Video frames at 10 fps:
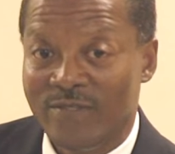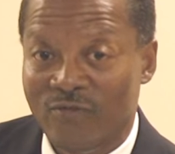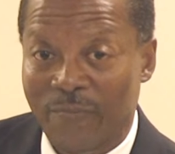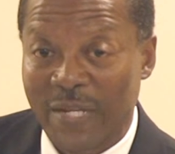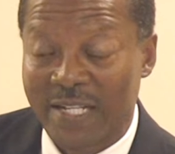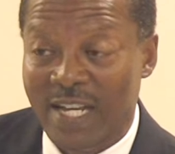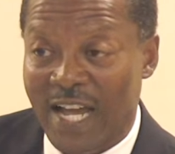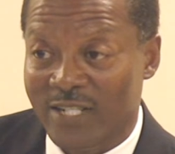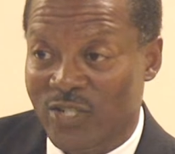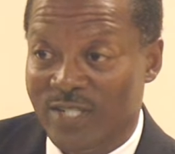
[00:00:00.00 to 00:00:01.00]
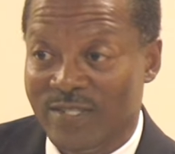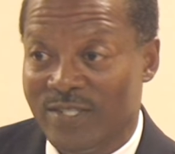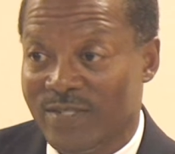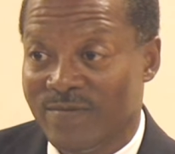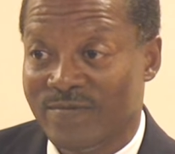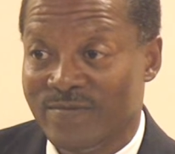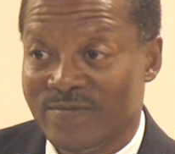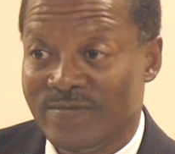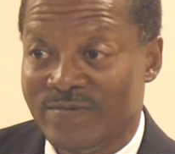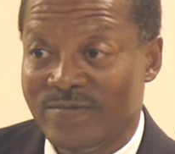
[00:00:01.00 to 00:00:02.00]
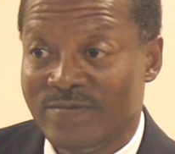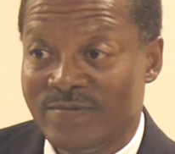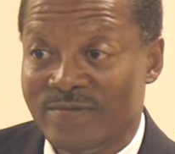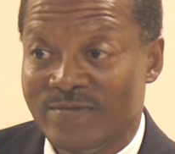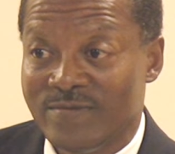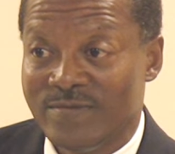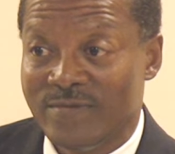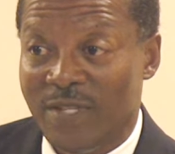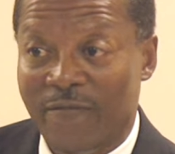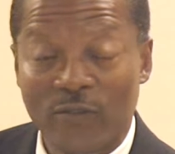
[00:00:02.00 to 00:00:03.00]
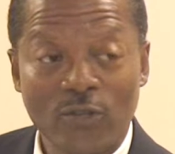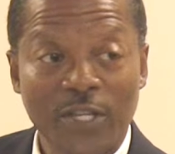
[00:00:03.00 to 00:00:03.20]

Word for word: repeated actions. If you,